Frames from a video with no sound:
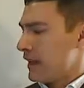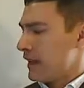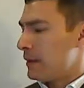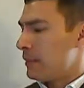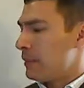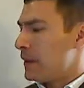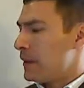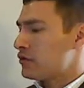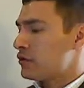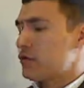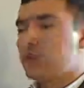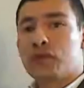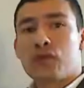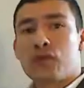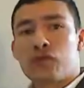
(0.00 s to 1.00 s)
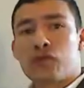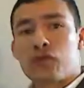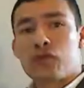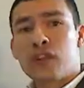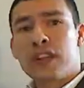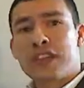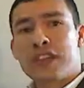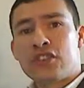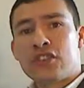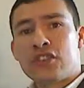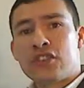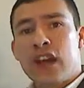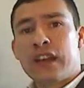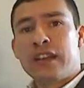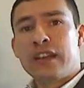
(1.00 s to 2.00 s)
The pictures really
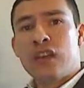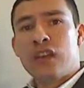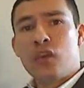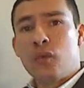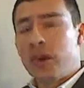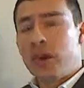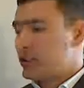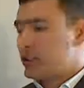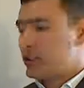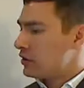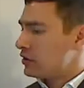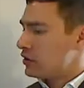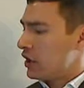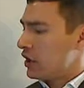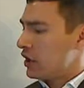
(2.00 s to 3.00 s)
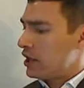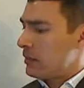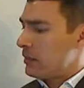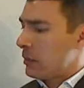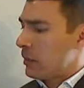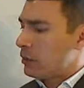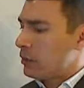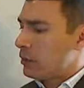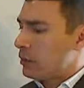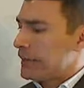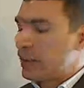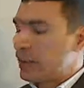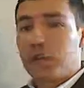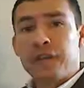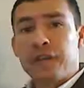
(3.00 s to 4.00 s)
shine when he starts talking about
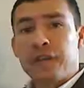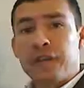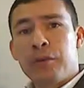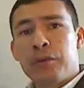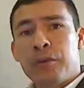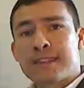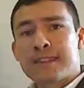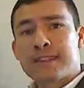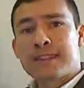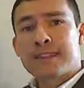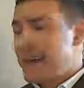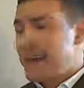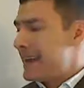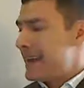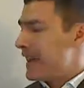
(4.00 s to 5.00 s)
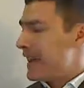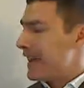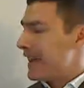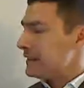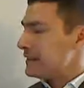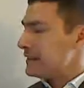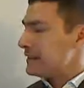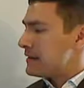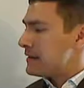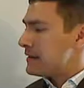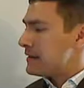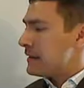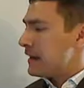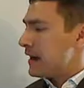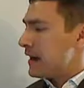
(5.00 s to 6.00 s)
particular fabrics, and
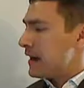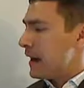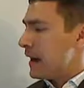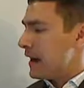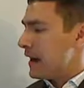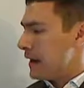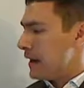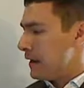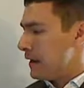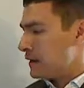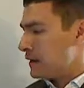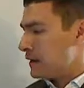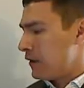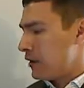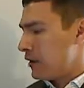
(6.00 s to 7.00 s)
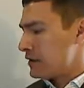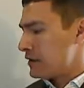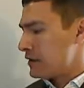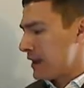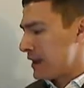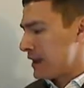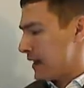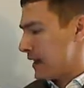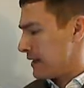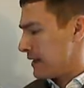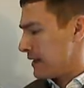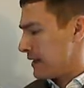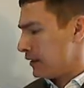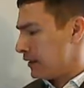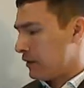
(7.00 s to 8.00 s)
as far as I can
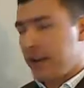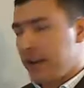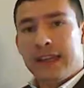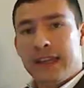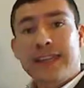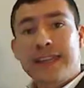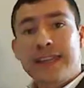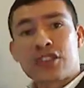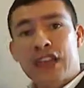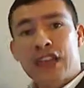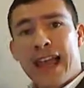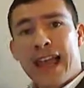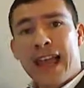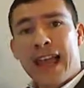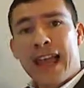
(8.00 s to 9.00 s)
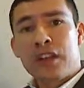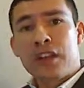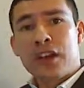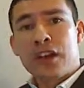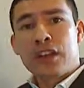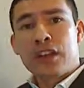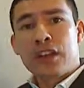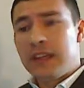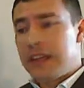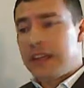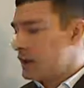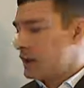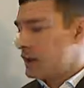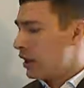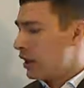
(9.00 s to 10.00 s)
tell, the edition I have, the
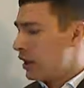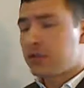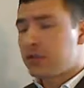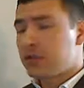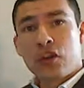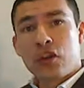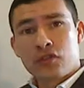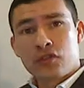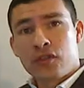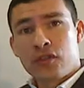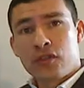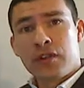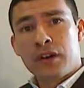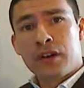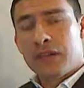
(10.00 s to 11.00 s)
colors are true.